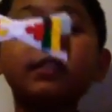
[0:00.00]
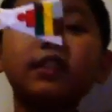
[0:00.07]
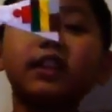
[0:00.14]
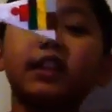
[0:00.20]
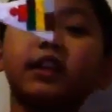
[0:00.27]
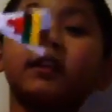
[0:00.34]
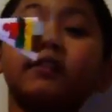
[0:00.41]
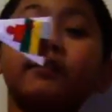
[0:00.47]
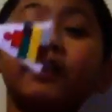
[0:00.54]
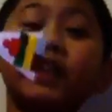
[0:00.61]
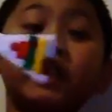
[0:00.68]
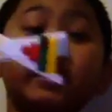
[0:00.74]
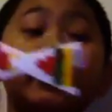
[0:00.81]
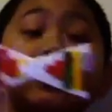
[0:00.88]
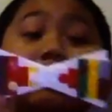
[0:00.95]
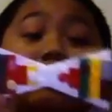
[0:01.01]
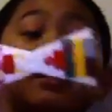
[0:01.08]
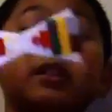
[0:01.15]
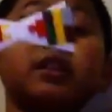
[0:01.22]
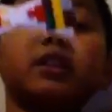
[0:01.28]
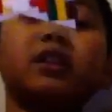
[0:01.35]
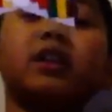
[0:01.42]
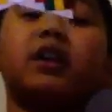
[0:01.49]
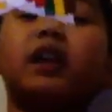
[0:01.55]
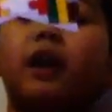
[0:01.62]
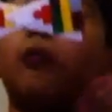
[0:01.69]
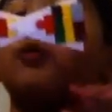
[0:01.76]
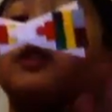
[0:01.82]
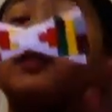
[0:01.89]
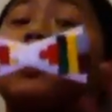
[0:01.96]
like a video, and I
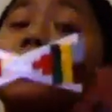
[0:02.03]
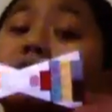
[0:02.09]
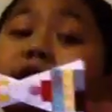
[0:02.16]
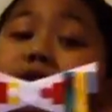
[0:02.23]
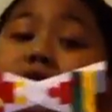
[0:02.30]
would like to